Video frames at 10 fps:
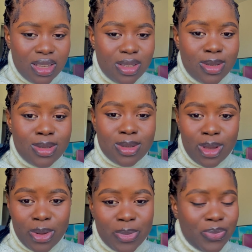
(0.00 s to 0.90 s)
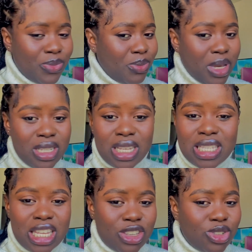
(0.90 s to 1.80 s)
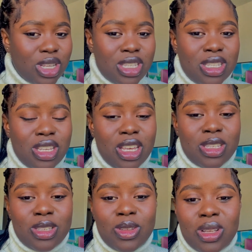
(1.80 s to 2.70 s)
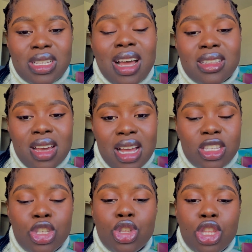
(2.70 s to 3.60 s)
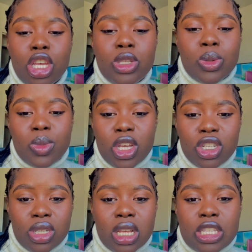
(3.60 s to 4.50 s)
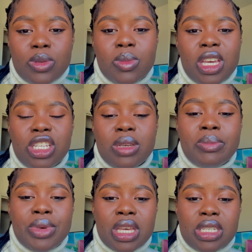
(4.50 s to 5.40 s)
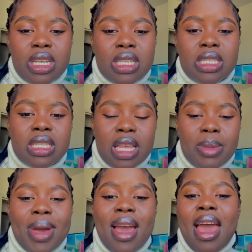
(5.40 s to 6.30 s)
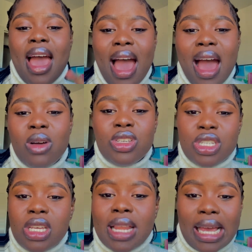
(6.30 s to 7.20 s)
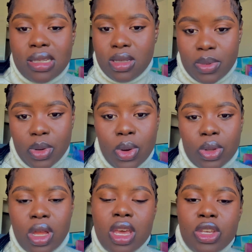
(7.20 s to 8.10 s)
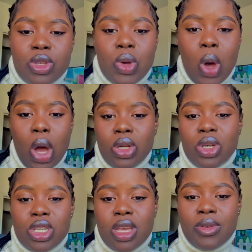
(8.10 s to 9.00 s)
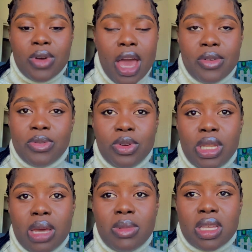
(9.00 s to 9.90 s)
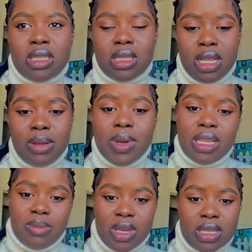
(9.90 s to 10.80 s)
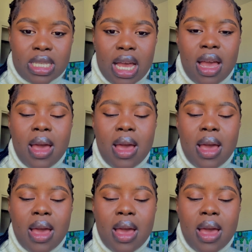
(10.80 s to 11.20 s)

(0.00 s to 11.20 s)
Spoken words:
So patient's interest is not at heart. You need to make sure that you mention patient's name, how she likes to be called. So although her full name is Lilibet Mensah,